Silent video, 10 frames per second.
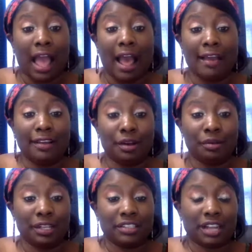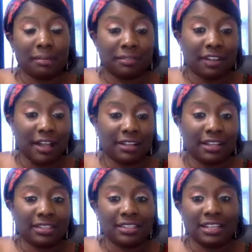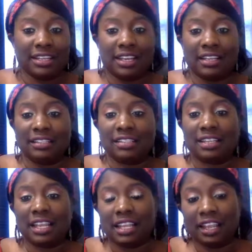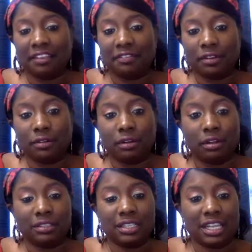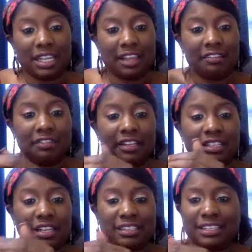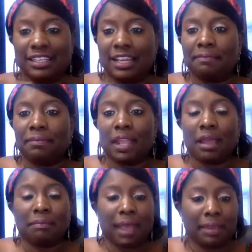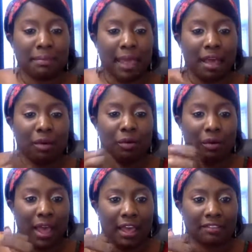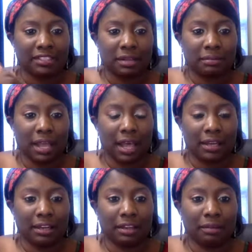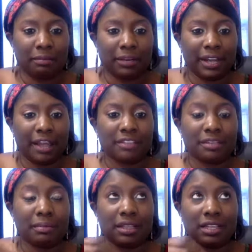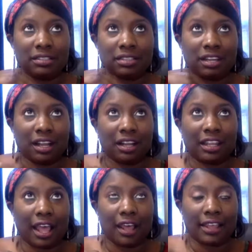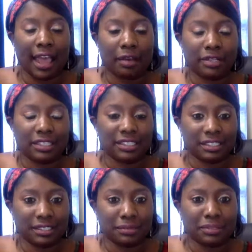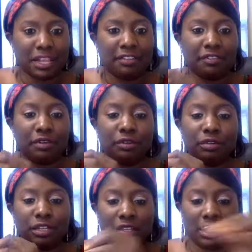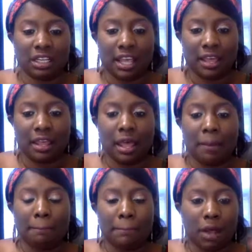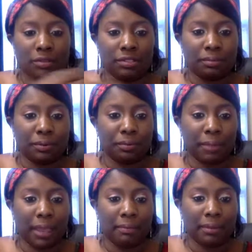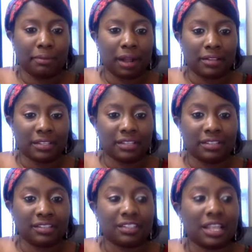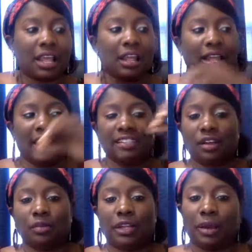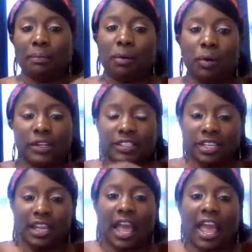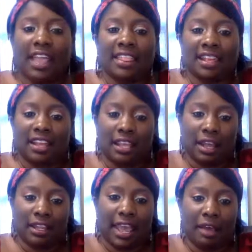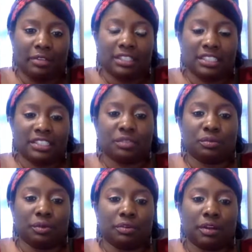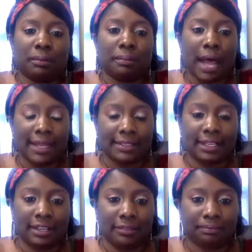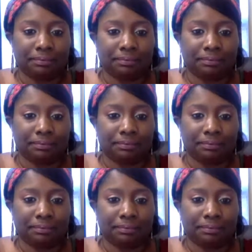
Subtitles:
I know that Shopify does it, and Thinkific it does it, and PayPal will have some kind of printouts, but these are not accounting systems. If you're looking at multiple payment processors, it's only a portion, and the accounting system will combine it.